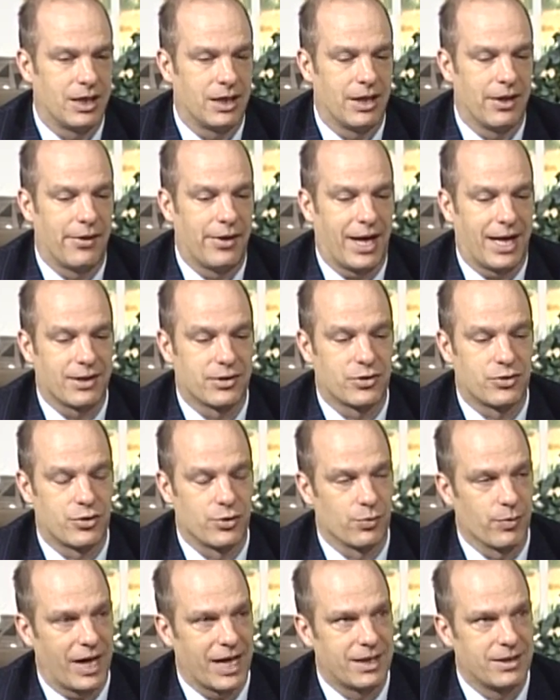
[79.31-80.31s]
That's
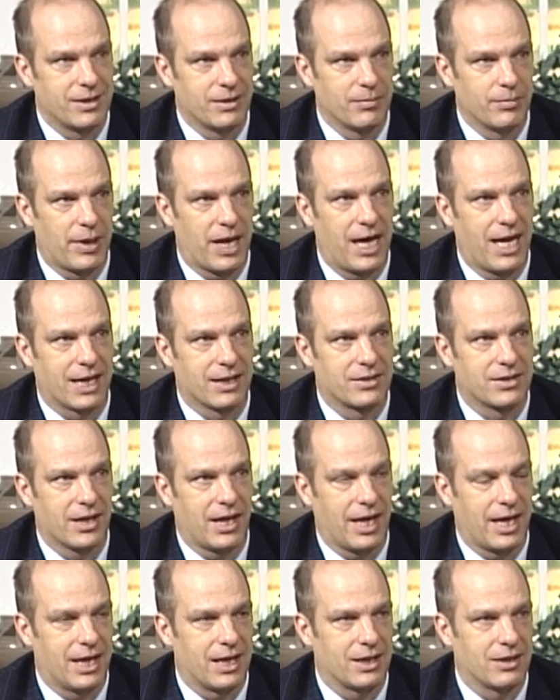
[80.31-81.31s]
direct impact
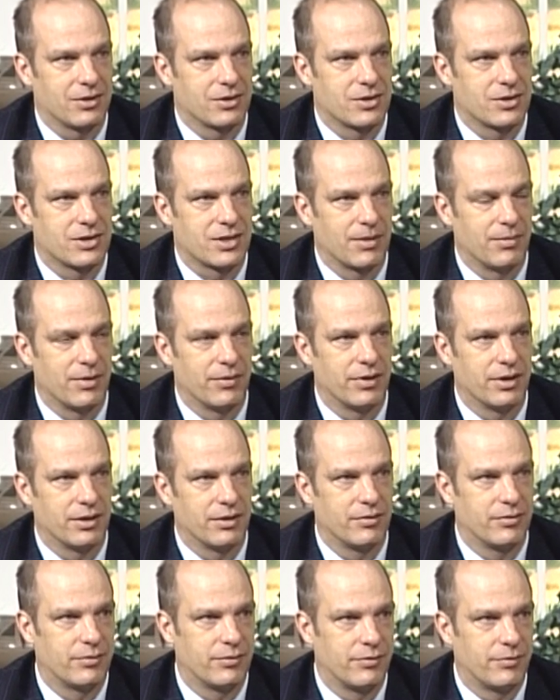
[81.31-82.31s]
and some of the
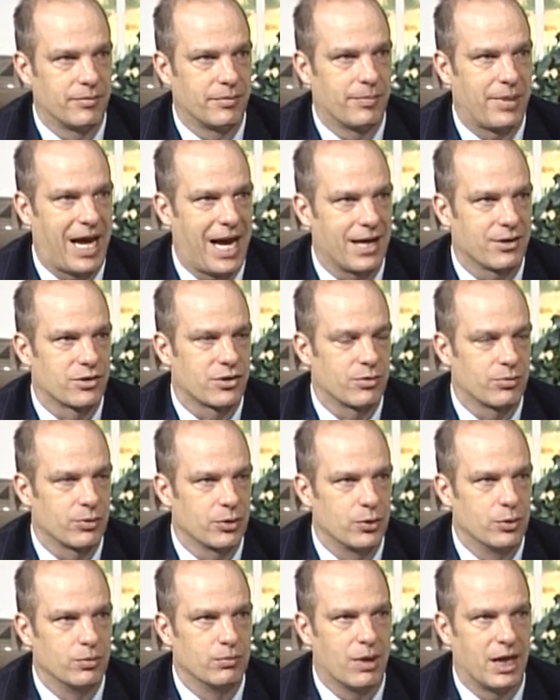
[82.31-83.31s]

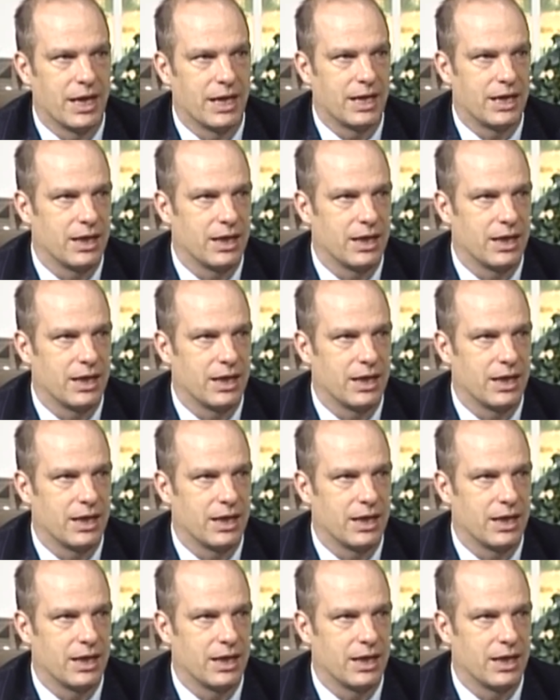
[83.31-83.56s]
pass-through money.